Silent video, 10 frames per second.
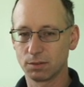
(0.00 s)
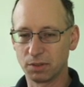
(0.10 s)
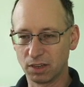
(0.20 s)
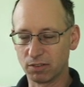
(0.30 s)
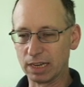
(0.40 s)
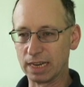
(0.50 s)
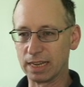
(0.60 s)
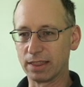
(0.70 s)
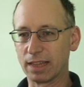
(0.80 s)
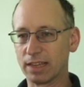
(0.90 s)
we don't
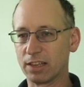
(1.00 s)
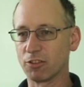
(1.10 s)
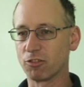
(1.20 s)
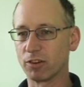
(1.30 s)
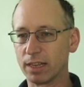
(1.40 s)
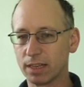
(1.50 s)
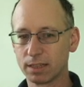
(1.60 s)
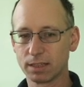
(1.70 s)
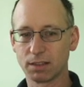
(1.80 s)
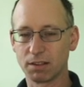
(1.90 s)
need that history
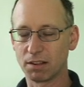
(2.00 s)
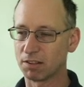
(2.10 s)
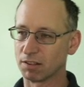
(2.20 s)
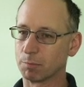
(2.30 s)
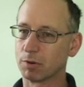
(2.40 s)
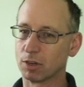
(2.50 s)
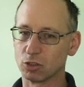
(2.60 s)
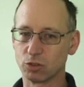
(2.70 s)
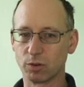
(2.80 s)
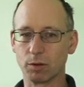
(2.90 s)
because this is a
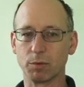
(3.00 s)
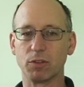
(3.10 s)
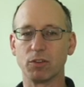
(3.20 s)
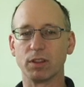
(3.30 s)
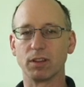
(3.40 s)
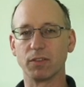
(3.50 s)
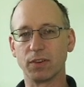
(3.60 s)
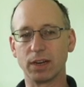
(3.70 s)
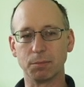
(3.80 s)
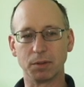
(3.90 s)
branch while we're doing the
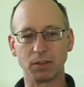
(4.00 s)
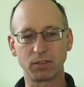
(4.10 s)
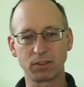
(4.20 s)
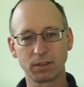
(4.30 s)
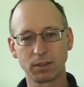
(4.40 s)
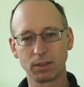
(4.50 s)
development.